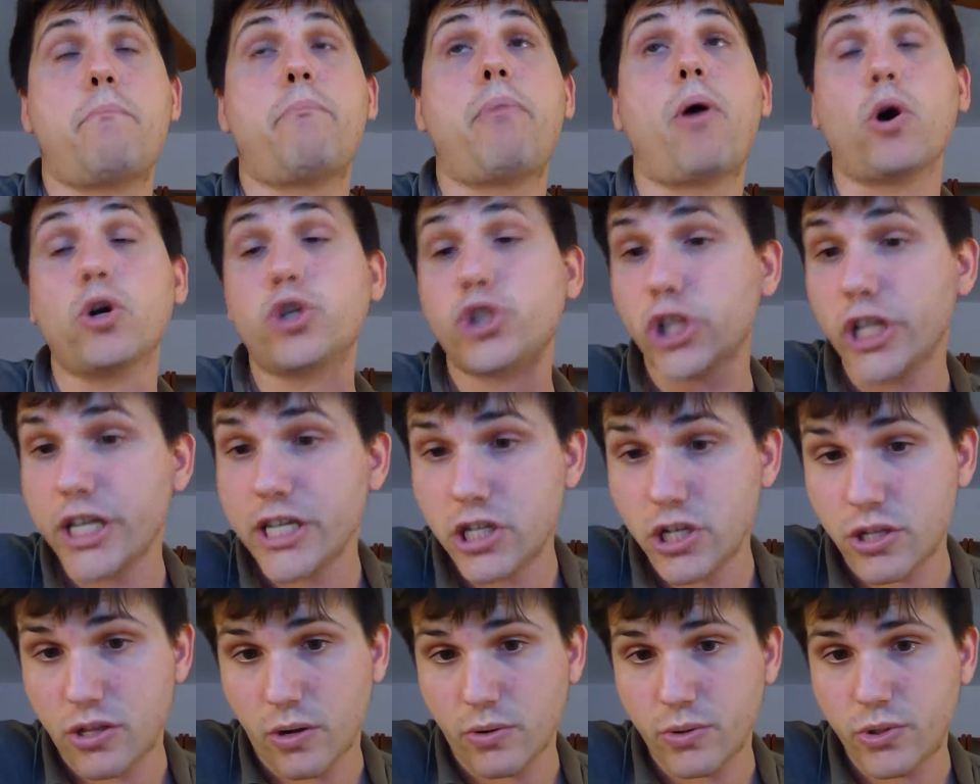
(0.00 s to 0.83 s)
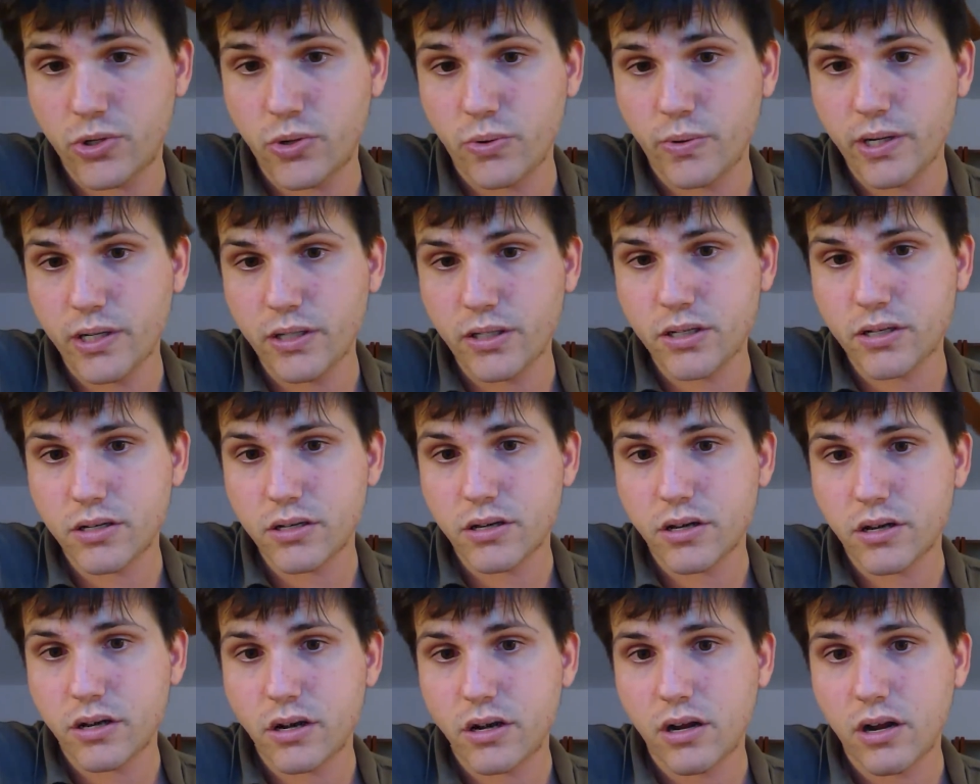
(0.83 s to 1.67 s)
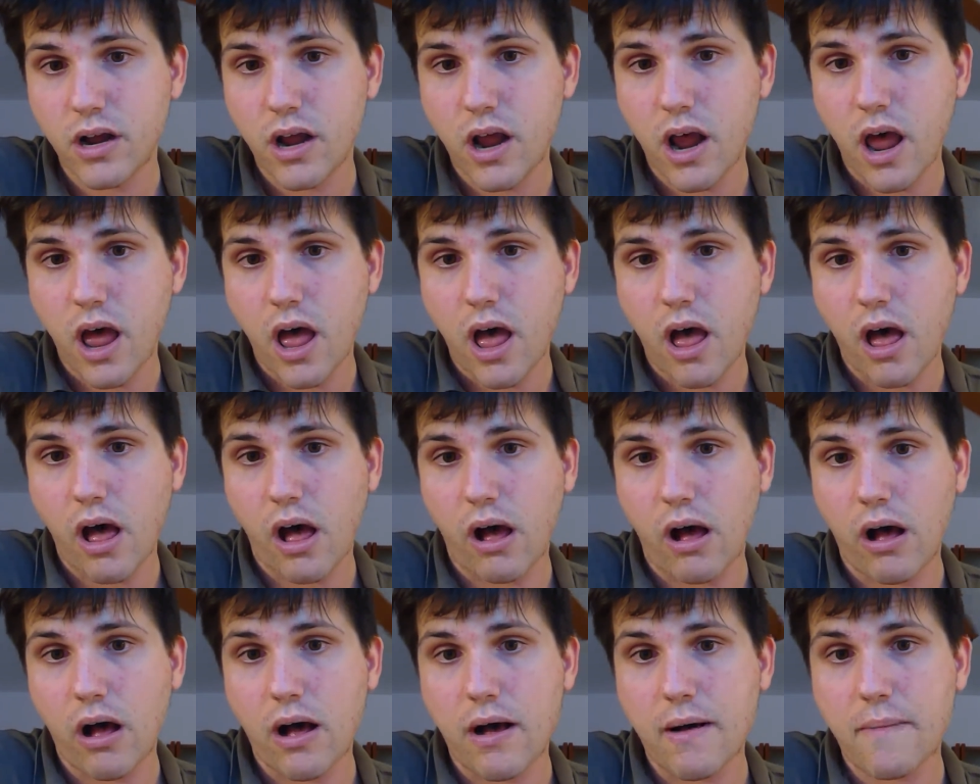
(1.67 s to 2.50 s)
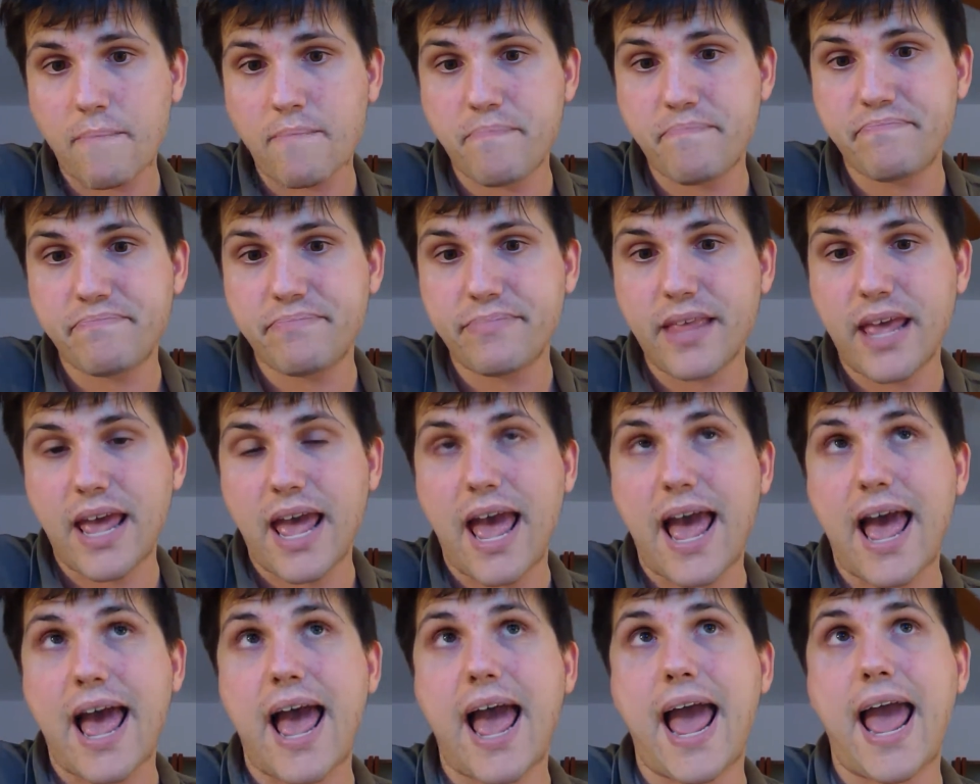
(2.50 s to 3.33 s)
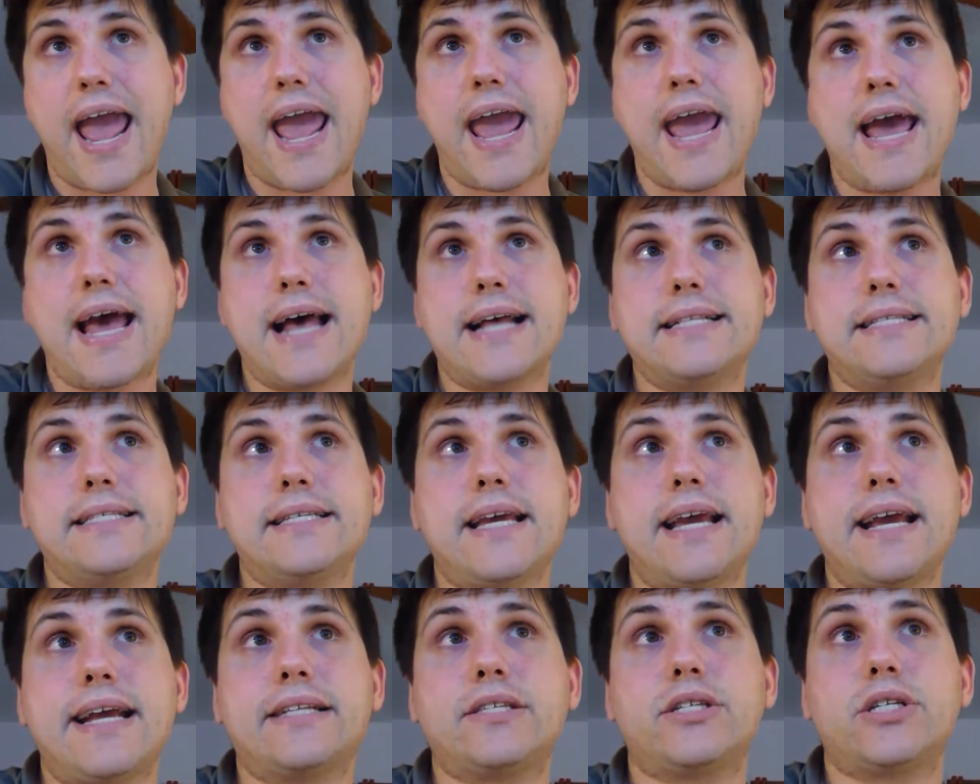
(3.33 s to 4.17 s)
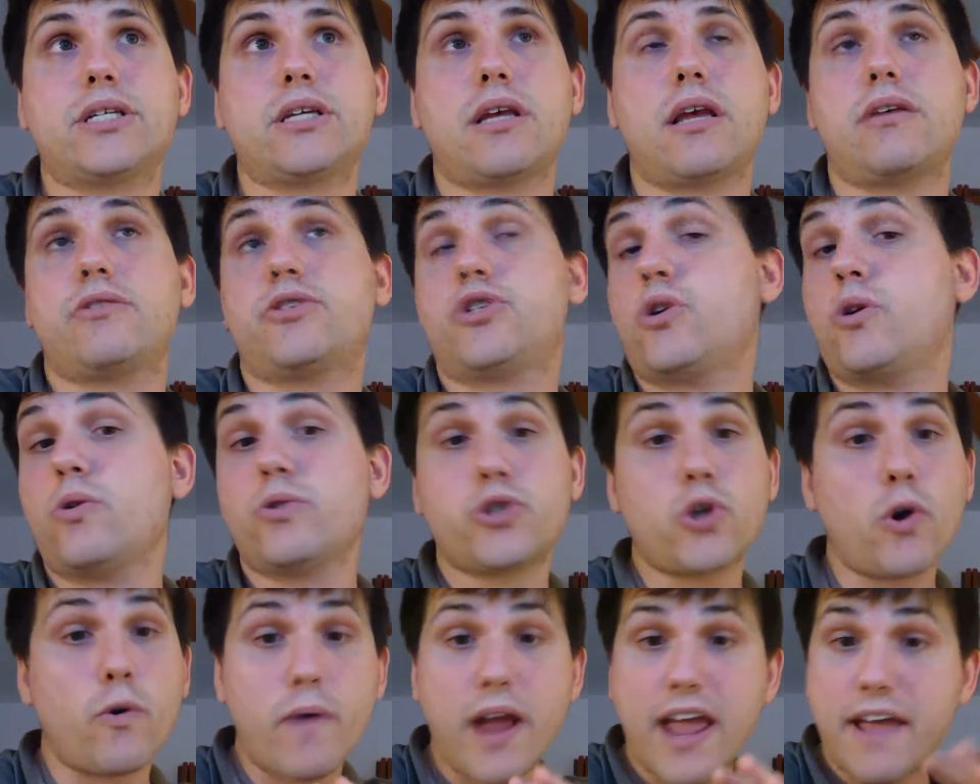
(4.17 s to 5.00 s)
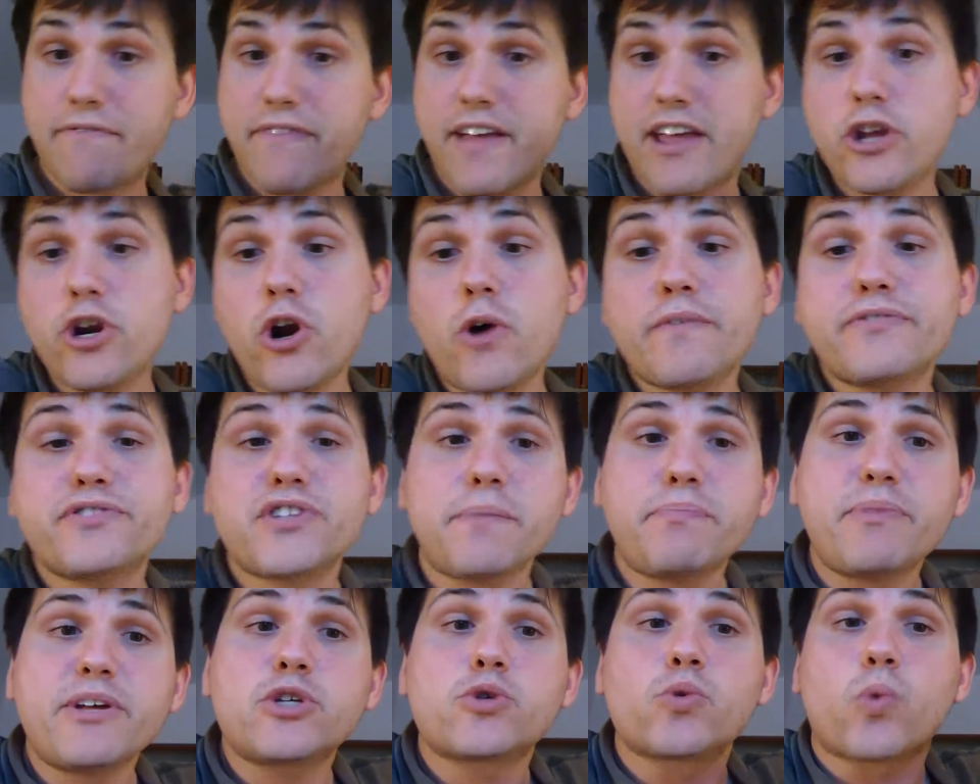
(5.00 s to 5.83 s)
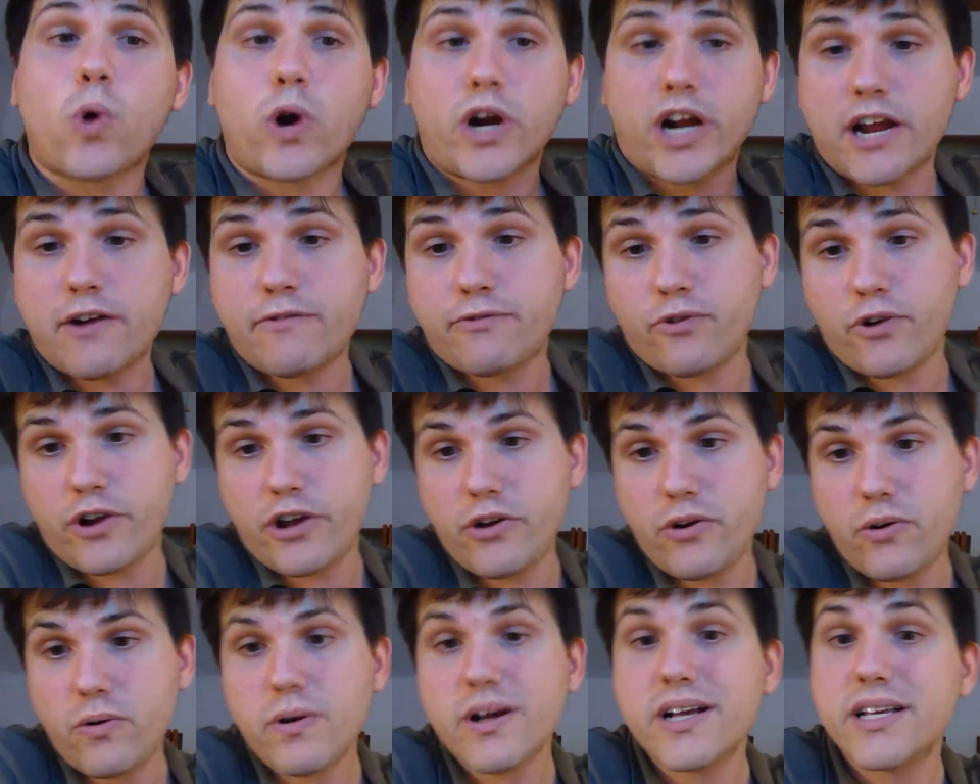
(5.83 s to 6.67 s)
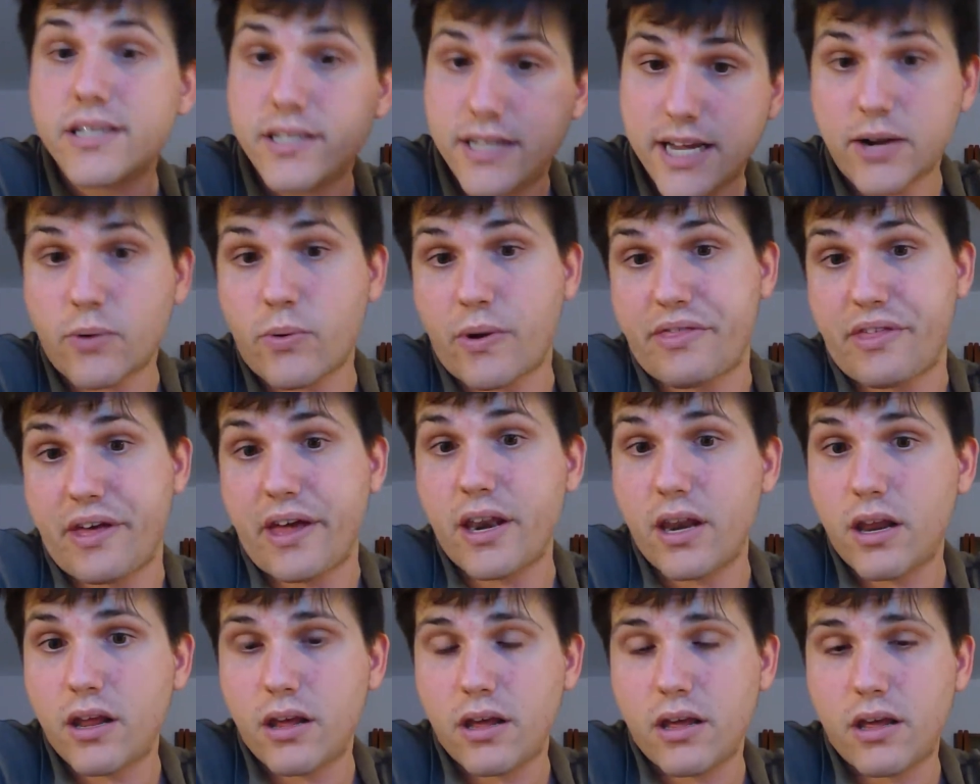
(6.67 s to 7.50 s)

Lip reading: partially to those students. And it's so if something's working for you, stick with it.